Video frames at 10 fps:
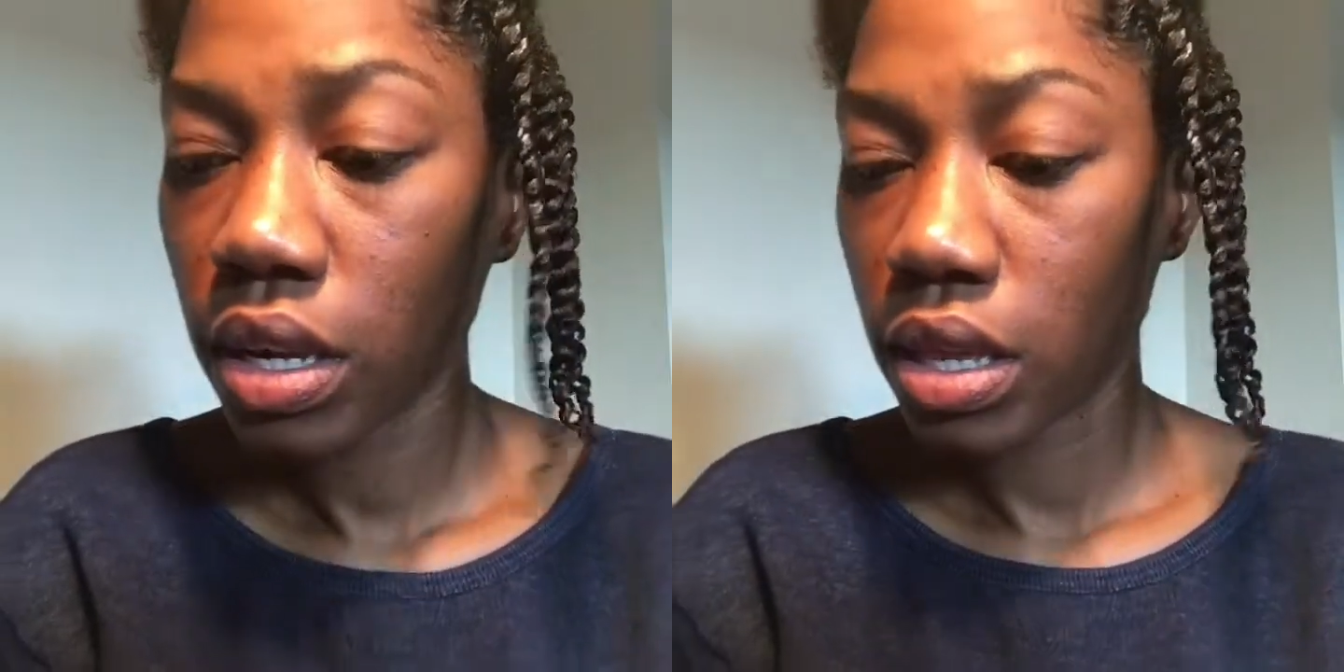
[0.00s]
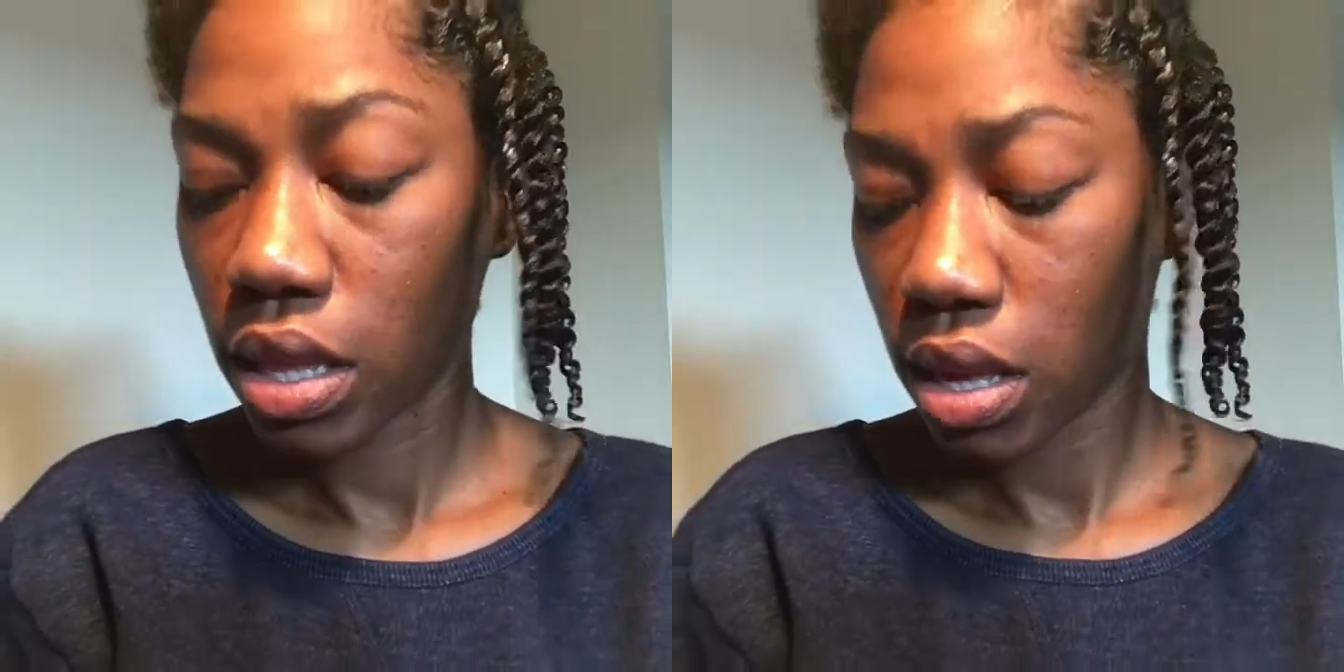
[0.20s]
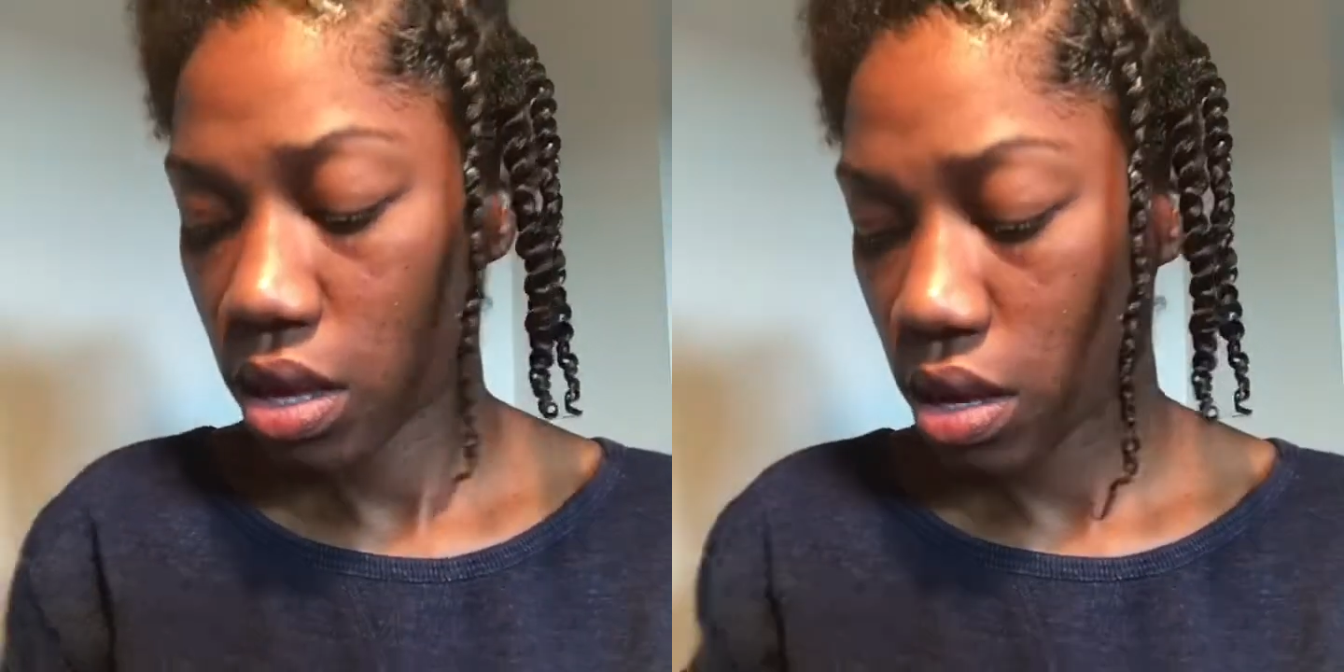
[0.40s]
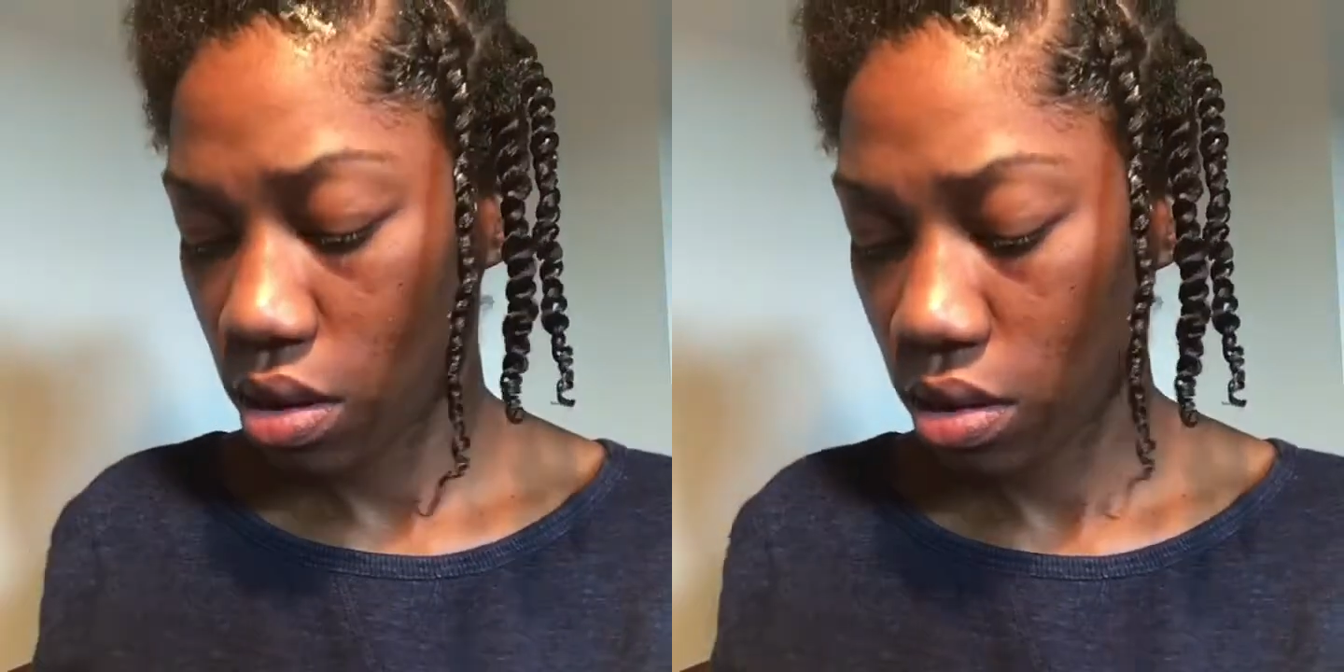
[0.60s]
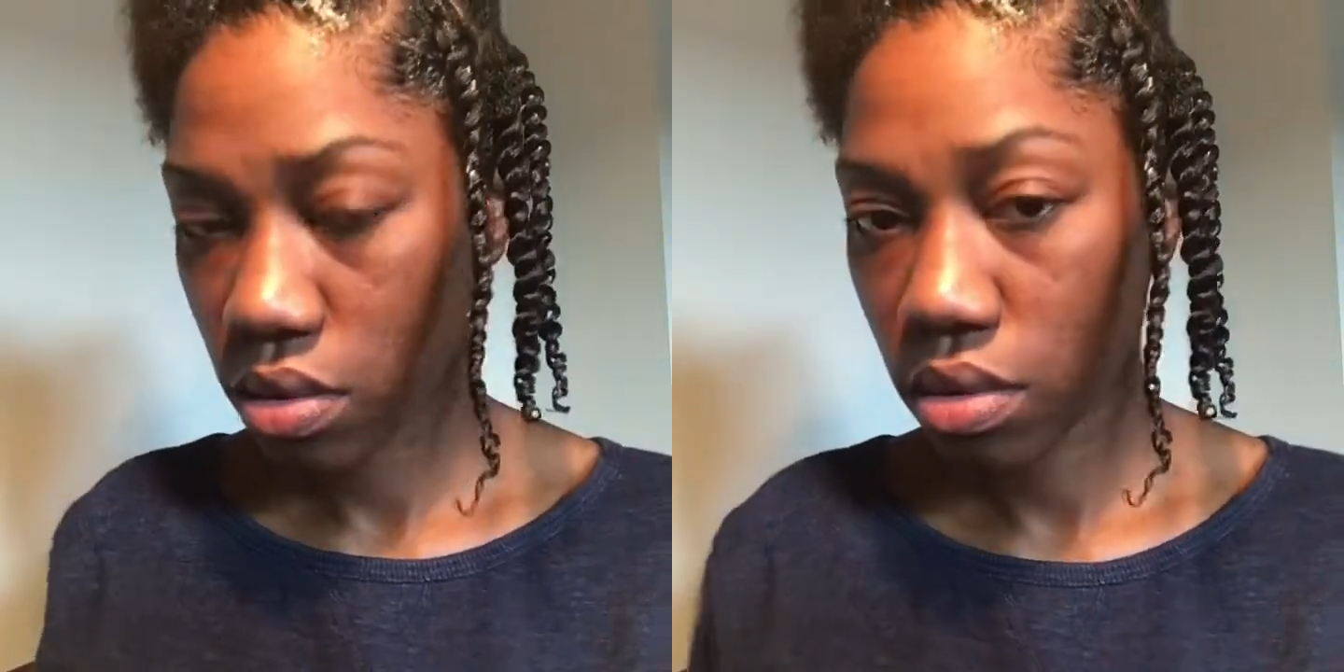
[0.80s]
and
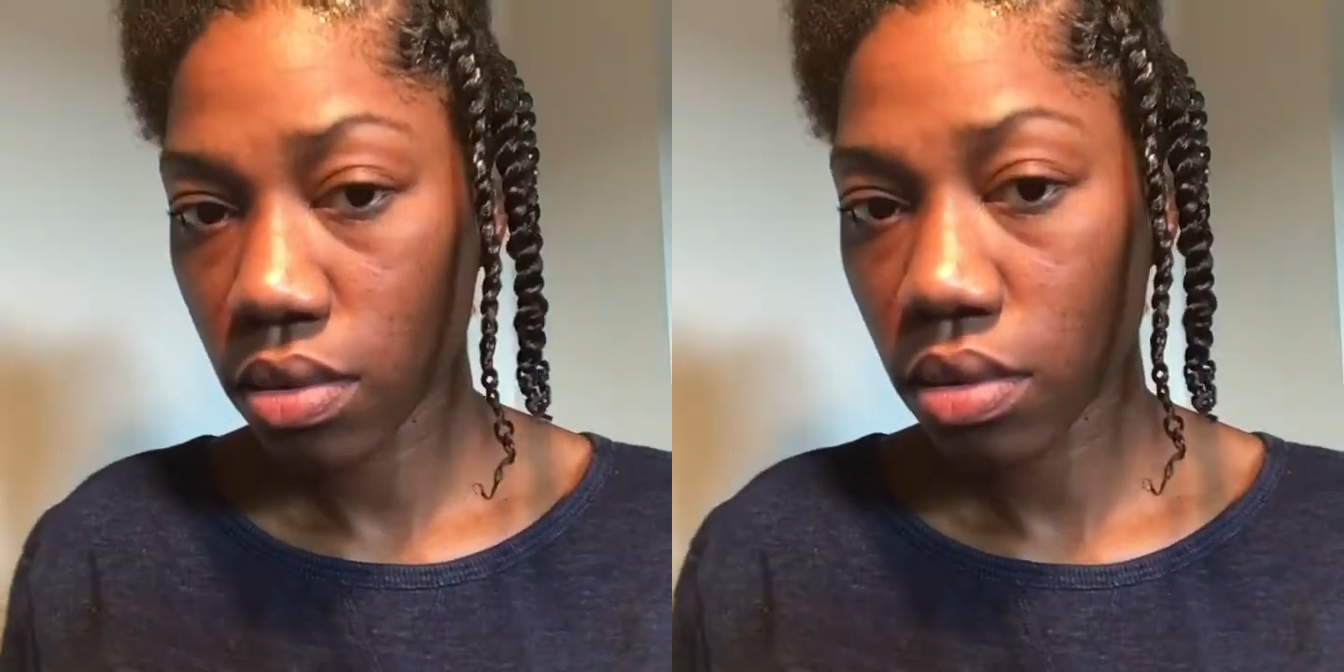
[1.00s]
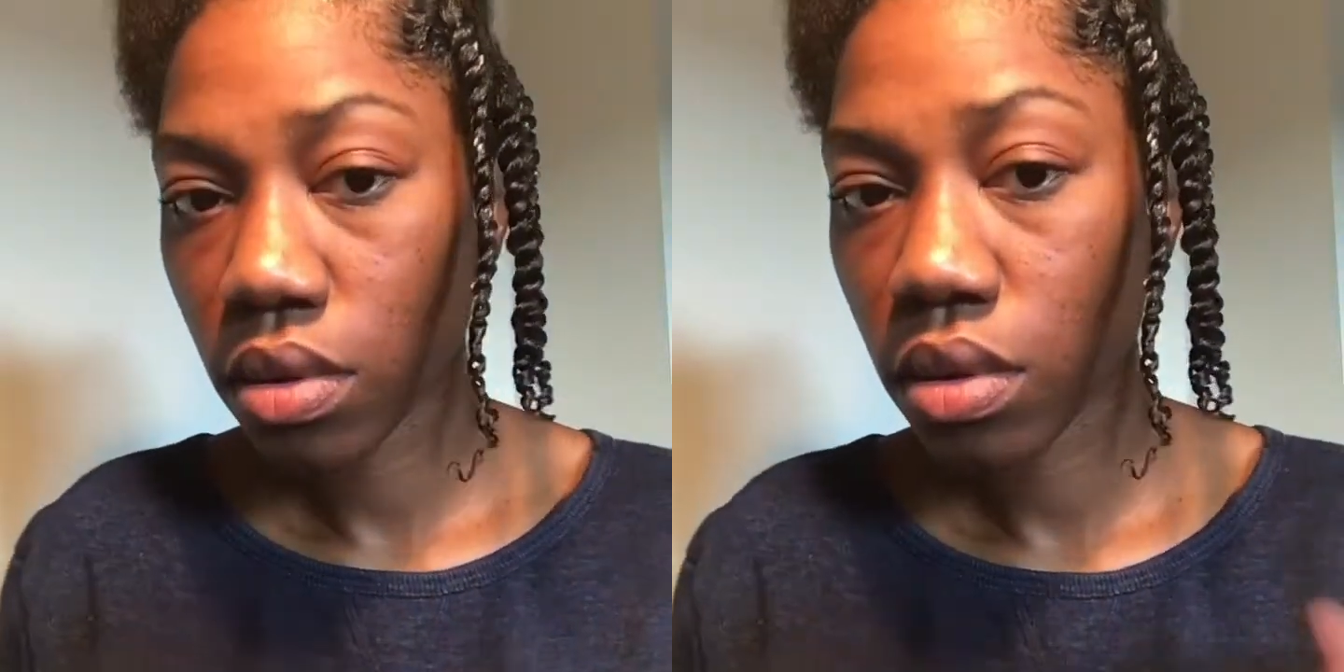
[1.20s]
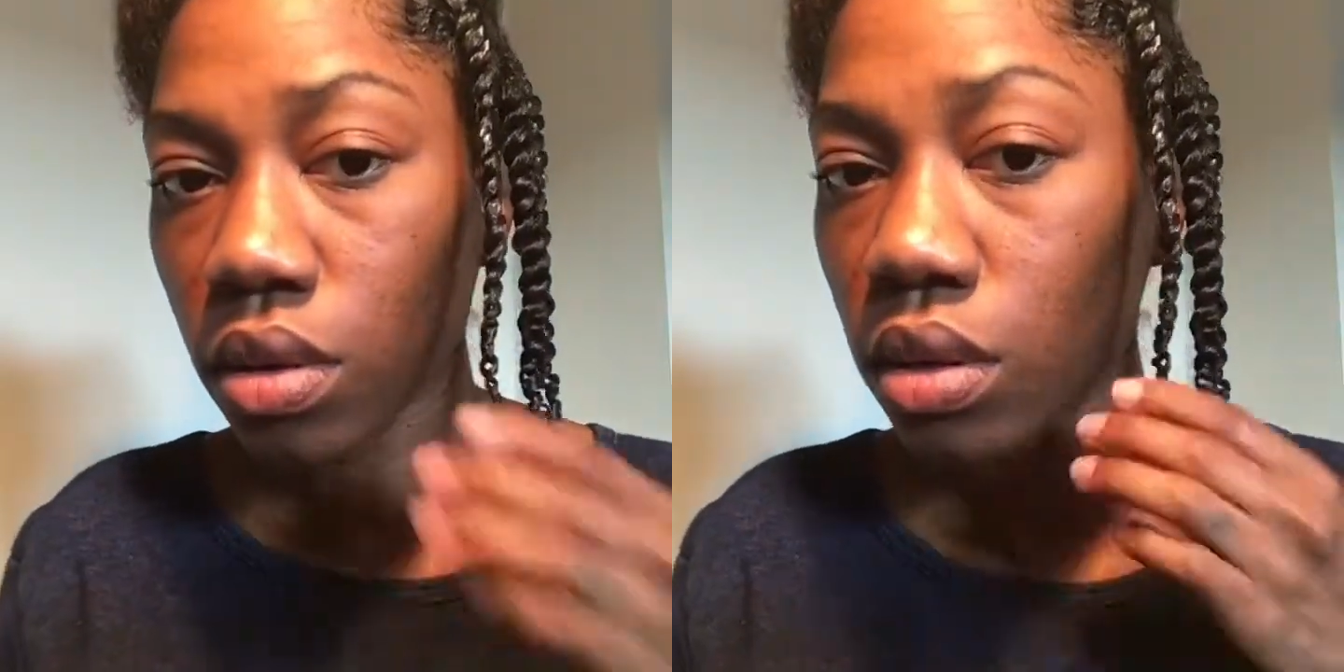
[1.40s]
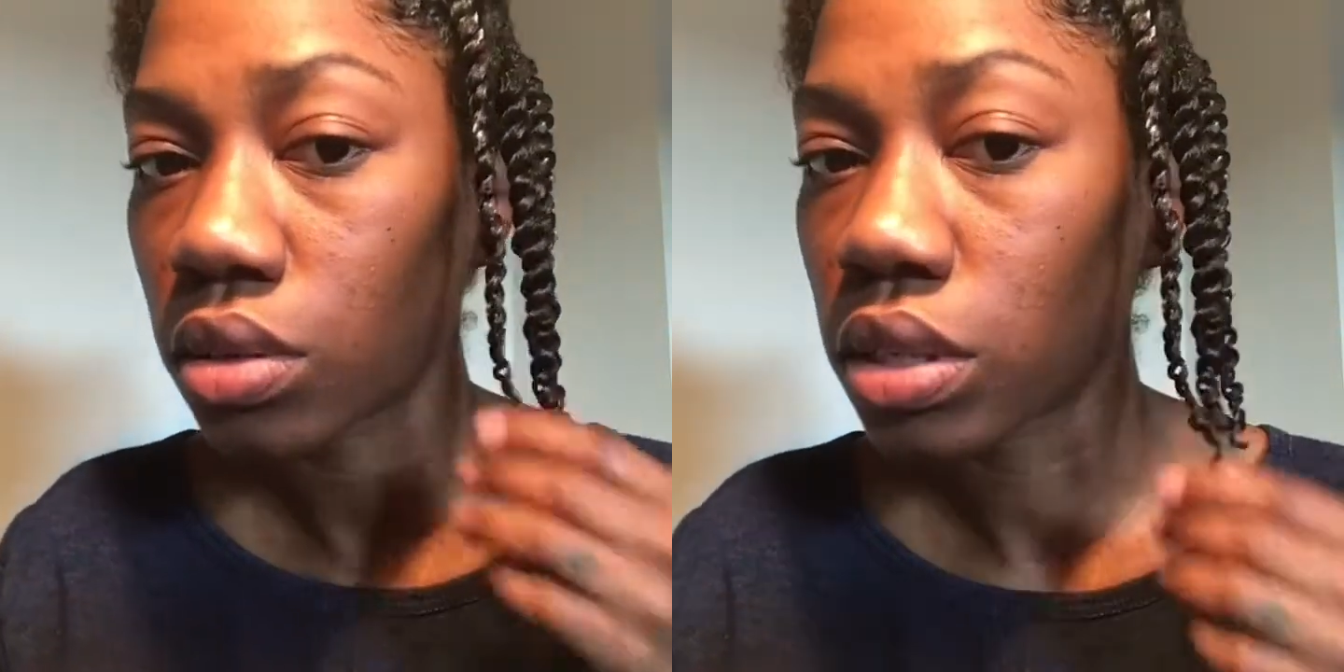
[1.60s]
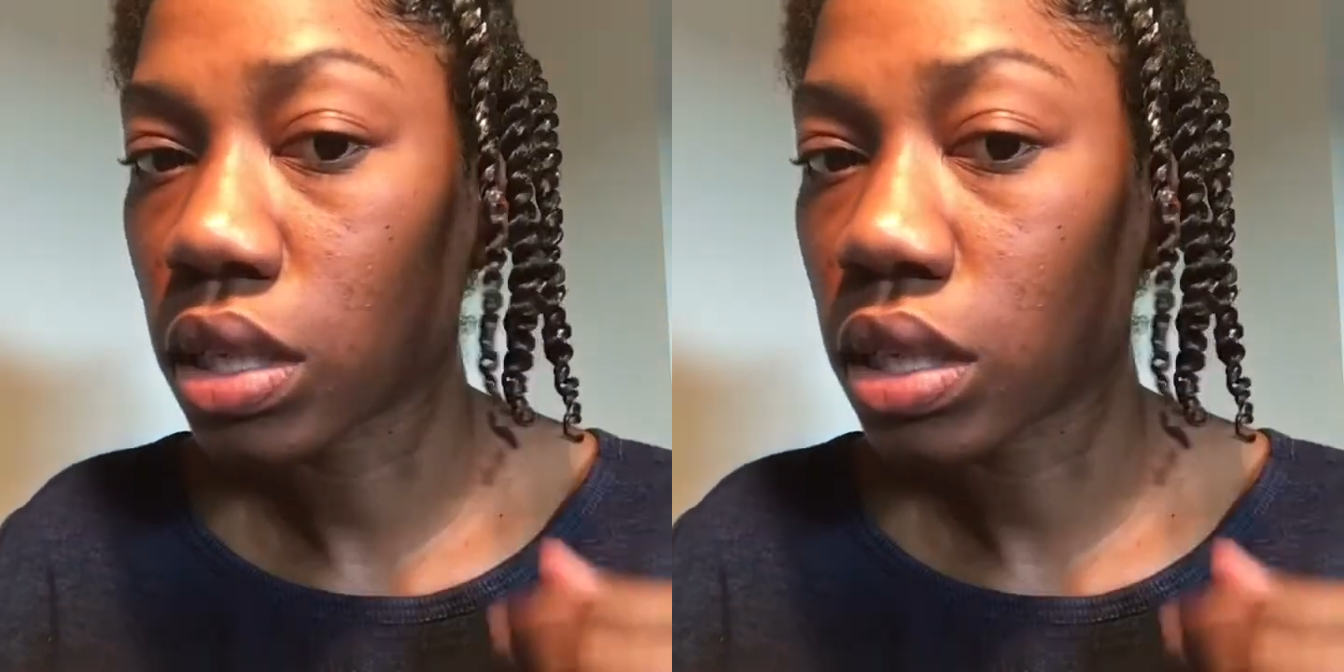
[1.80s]
then you'll